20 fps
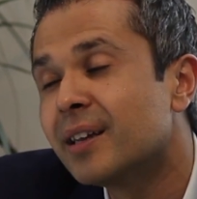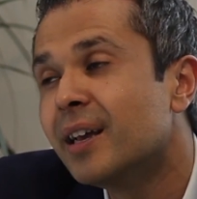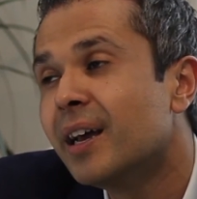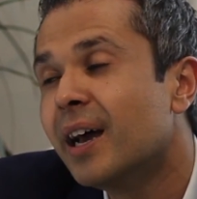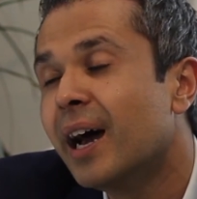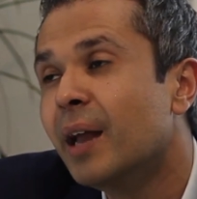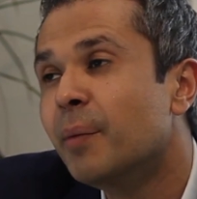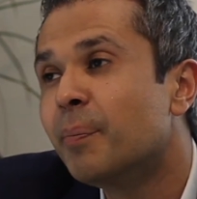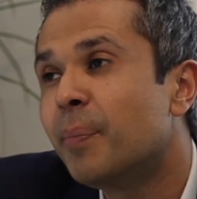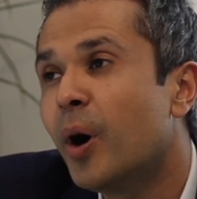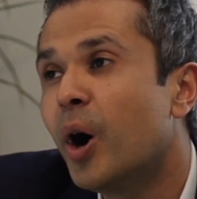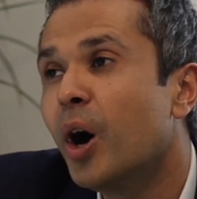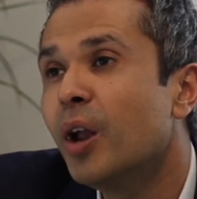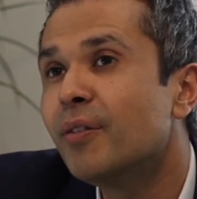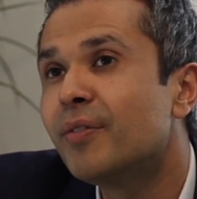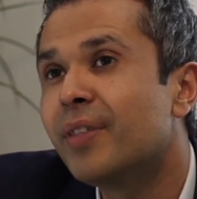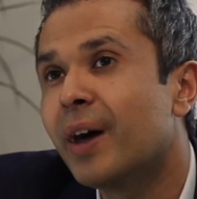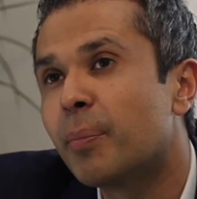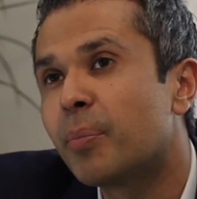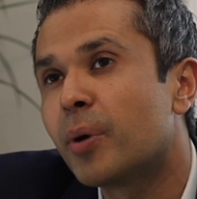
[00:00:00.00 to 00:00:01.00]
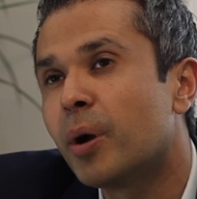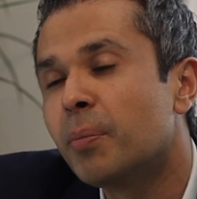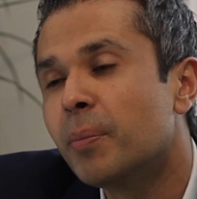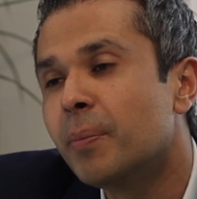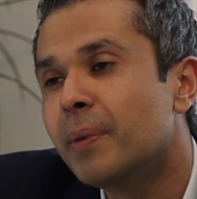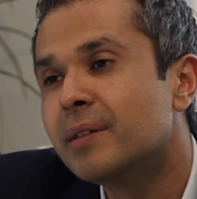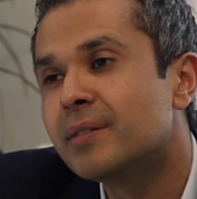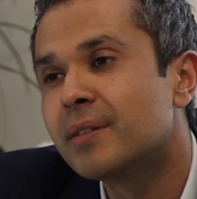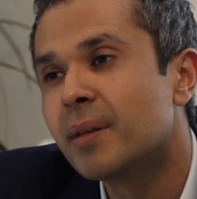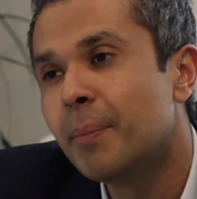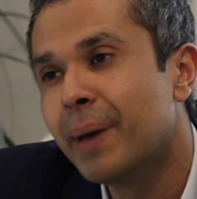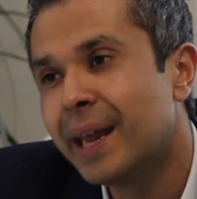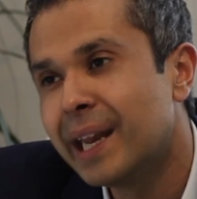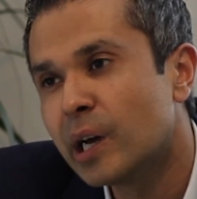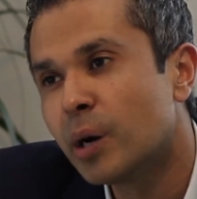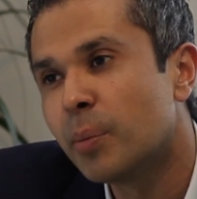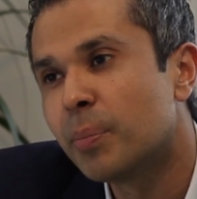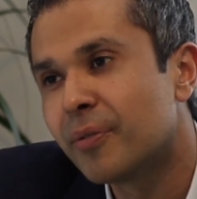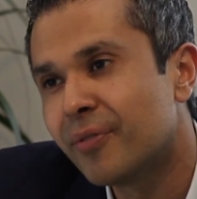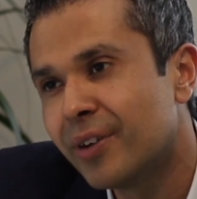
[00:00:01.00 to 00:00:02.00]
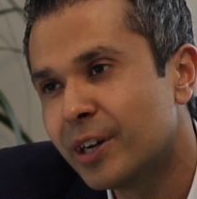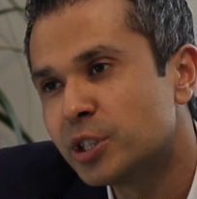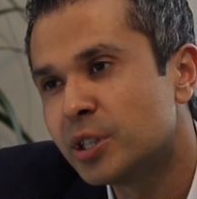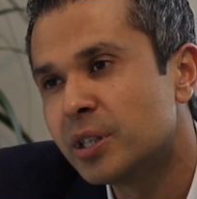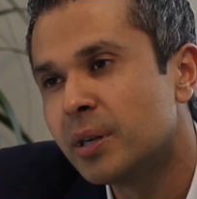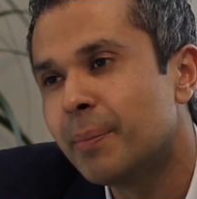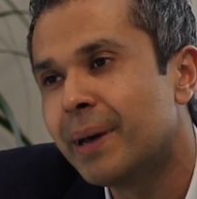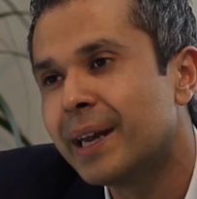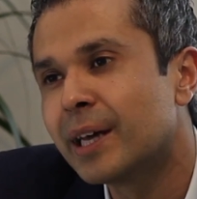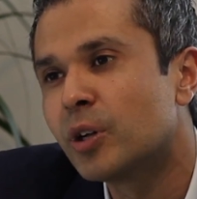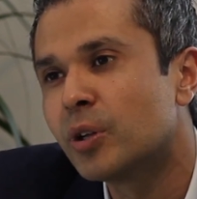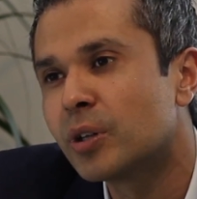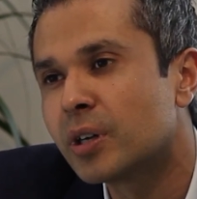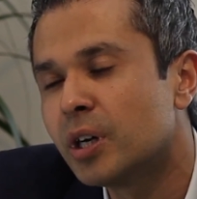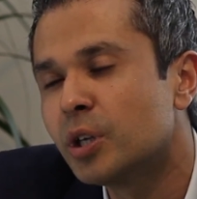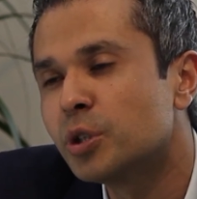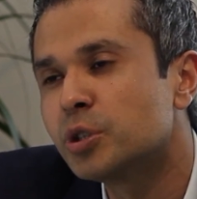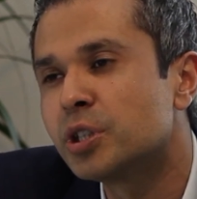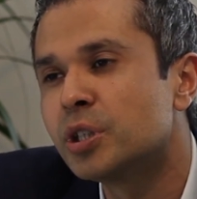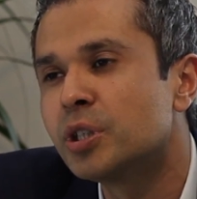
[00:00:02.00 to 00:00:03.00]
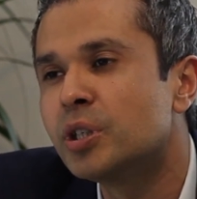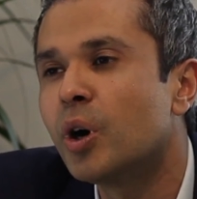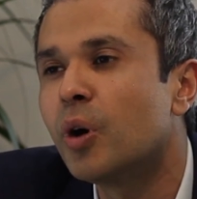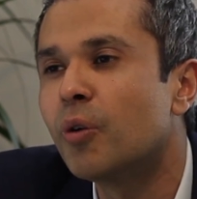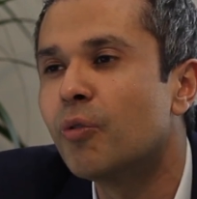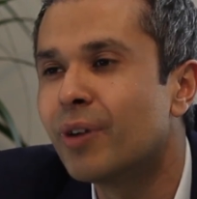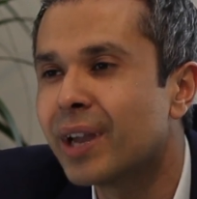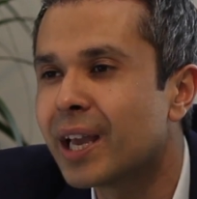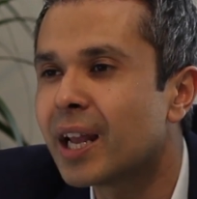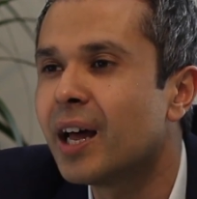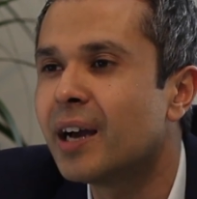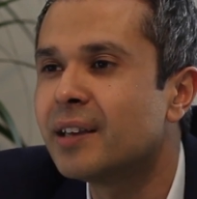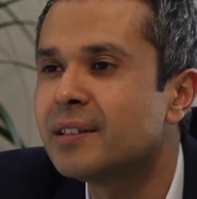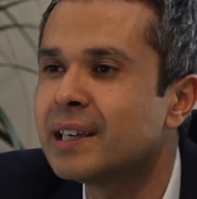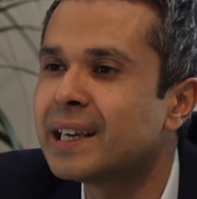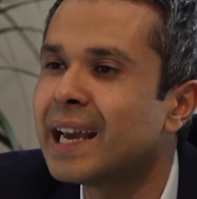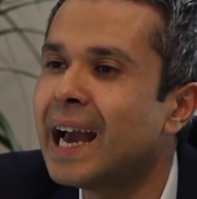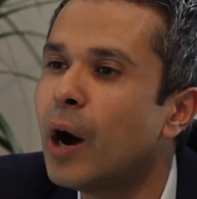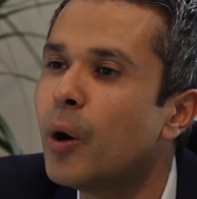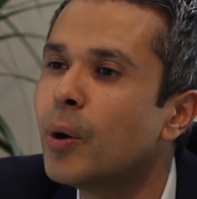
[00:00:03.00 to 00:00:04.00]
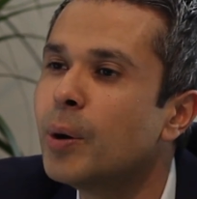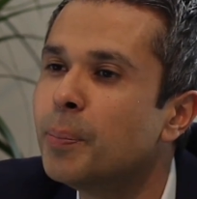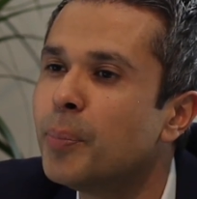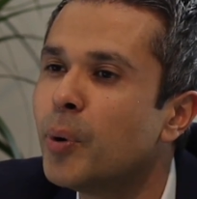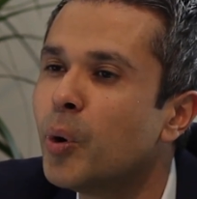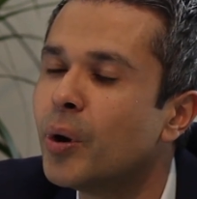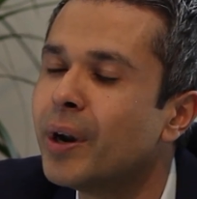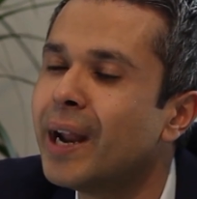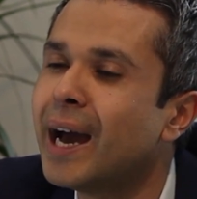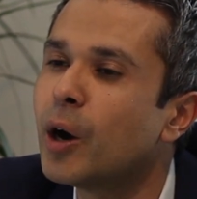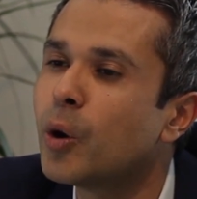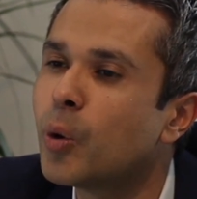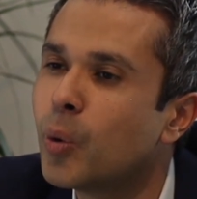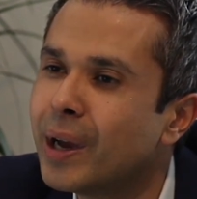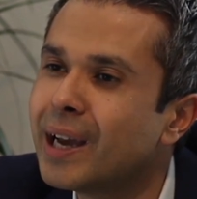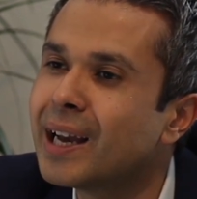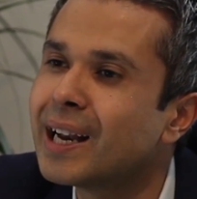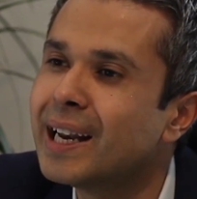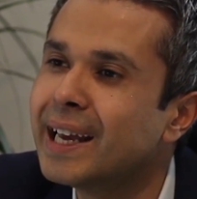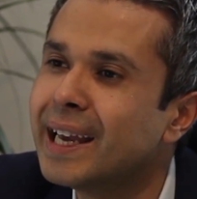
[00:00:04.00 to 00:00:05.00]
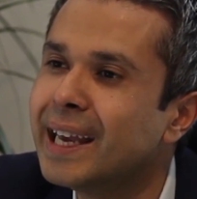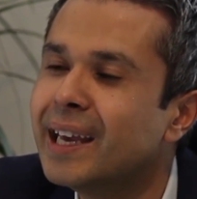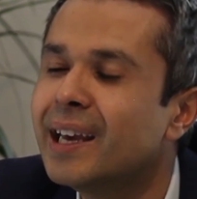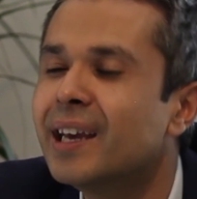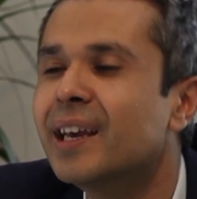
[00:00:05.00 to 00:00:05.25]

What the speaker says: And part of that problem is the medical profession and medical culture not realizing how important, how quickly